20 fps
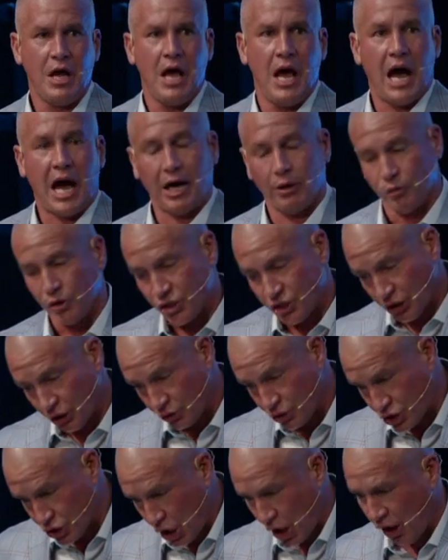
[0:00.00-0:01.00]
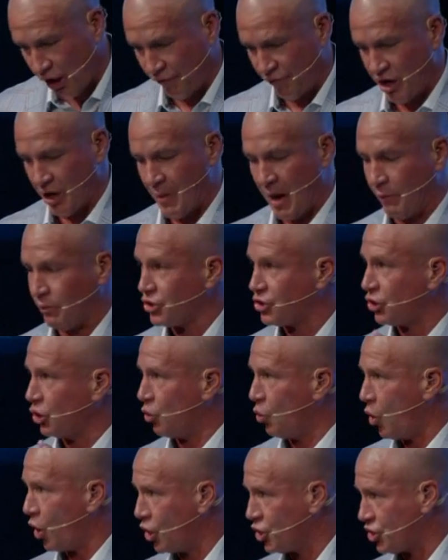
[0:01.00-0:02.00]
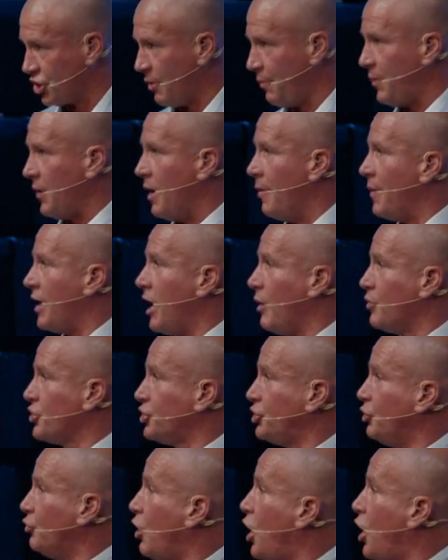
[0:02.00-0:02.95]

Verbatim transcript: I will still serve him. I will still worship him and I will still